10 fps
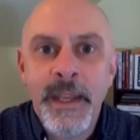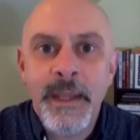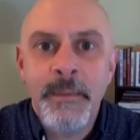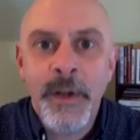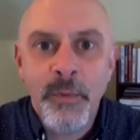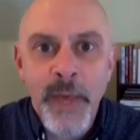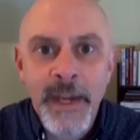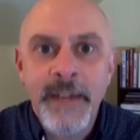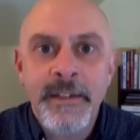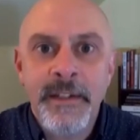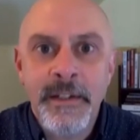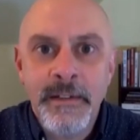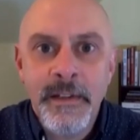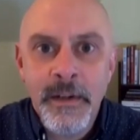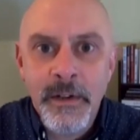email ready to
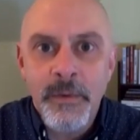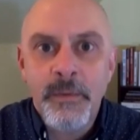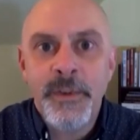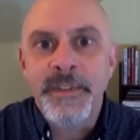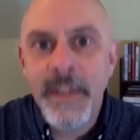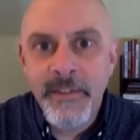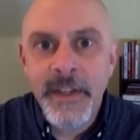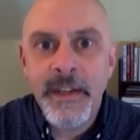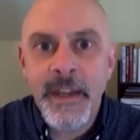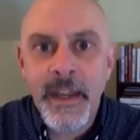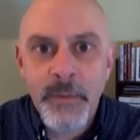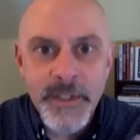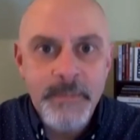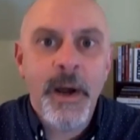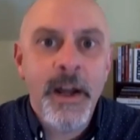receive it and
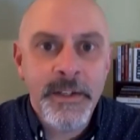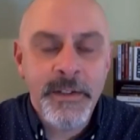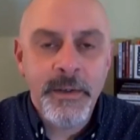respond to